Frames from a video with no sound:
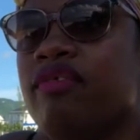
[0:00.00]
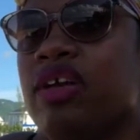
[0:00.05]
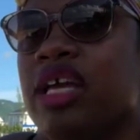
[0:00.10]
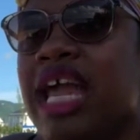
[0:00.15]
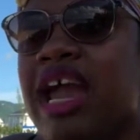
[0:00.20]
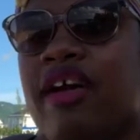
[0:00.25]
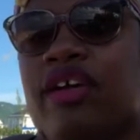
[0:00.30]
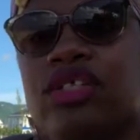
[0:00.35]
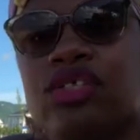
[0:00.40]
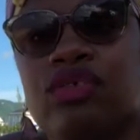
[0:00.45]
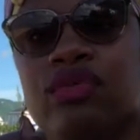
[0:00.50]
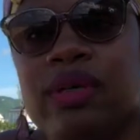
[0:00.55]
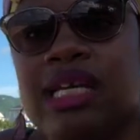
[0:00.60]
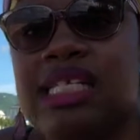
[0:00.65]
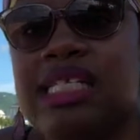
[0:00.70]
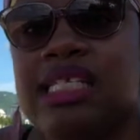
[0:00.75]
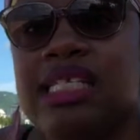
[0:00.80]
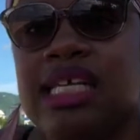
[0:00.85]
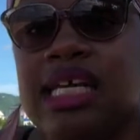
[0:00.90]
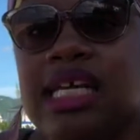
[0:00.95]

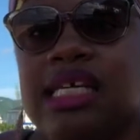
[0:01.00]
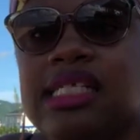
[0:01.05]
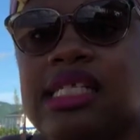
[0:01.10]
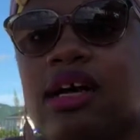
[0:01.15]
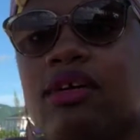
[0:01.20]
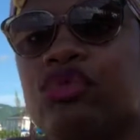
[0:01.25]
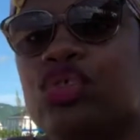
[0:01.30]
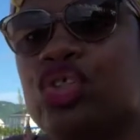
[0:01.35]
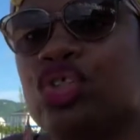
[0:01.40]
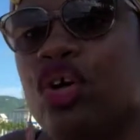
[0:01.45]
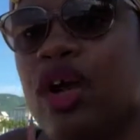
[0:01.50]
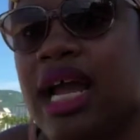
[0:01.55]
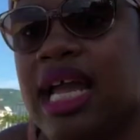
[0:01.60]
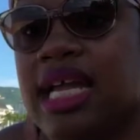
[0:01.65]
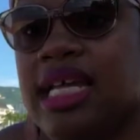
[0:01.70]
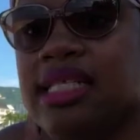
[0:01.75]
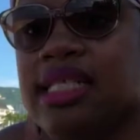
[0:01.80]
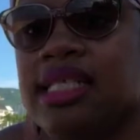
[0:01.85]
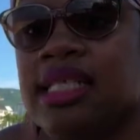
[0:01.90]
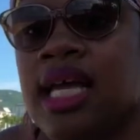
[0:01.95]
characteristics, of
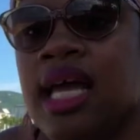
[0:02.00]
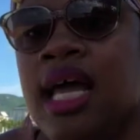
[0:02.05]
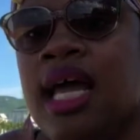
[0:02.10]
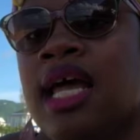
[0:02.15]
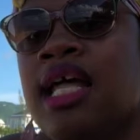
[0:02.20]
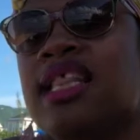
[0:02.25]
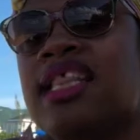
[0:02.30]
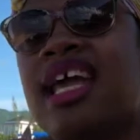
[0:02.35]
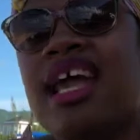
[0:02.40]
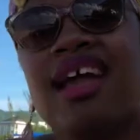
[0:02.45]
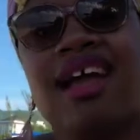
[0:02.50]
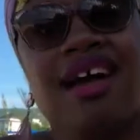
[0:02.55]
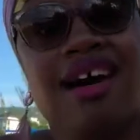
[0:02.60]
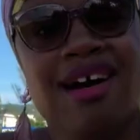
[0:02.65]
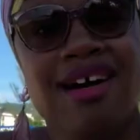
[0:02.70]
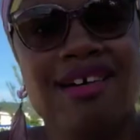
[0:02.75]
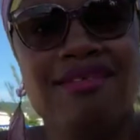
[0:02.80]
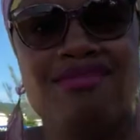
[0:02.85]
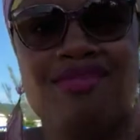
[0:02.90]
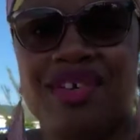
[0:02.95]
traits that
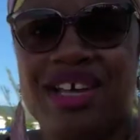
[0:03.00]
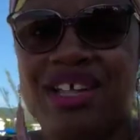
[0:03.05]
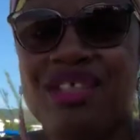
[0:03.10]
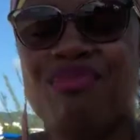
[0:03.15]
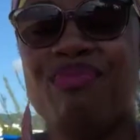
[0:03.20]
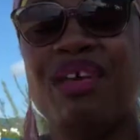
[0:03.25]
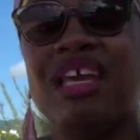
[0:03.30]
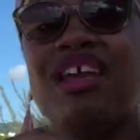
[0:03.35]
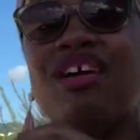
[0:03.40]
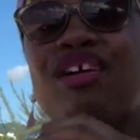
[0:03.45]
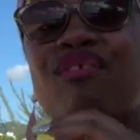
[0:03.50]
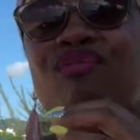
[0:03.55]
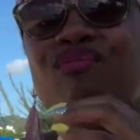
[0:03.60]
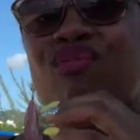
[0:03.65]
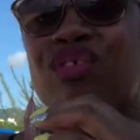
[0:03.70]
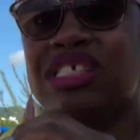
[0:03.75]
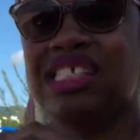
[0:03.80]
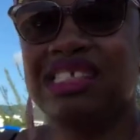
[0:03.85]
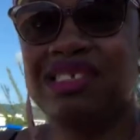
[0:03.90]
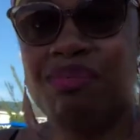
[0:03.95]
come with being
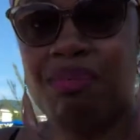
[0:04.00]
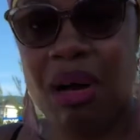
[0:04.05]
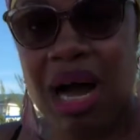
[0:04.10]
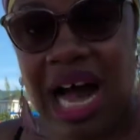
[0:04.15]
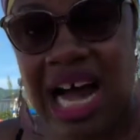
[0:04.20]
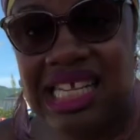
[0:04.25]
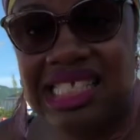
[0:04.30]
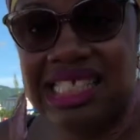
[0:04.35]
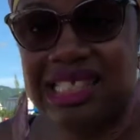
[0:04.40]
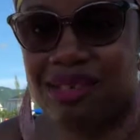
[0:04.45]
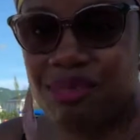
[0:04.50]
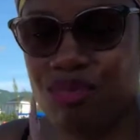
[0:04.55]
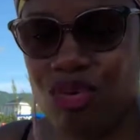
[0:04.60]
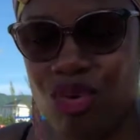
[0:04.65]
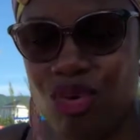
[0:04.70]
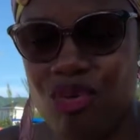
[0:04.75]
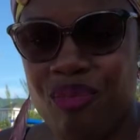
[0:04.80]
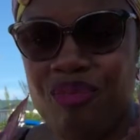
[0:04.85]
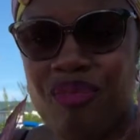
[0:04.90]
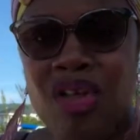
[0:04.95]

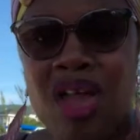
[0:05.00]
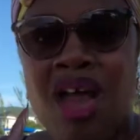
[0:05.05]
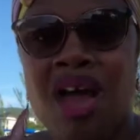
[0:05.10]
responsible,